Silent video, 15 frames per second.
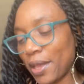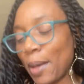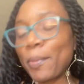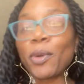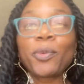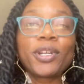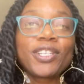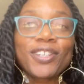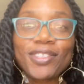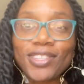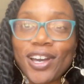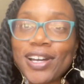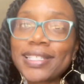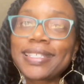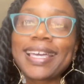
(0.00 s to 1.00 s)
But what are your
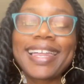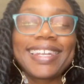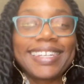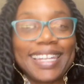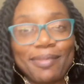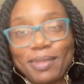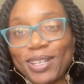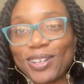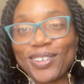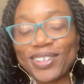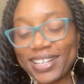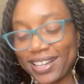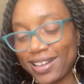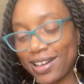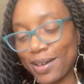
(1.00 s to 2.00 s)
thoughts? Let me know in
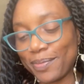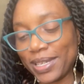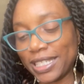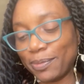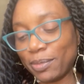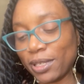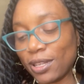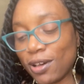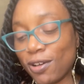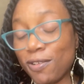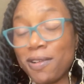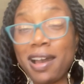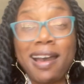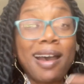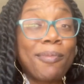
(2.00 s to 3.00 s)
the comments
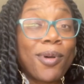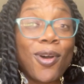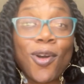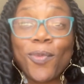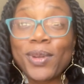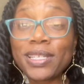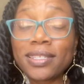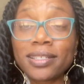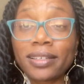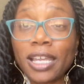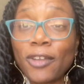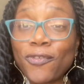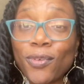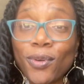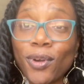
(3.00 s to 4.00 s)
below. I'm always
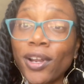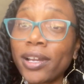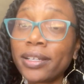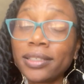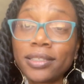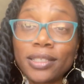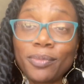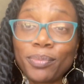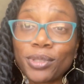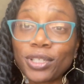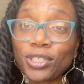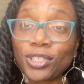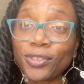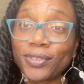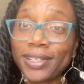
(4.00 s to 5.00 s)
looking for a good book
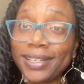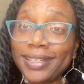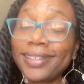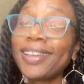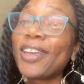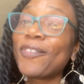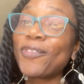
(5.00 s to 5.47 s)
to read.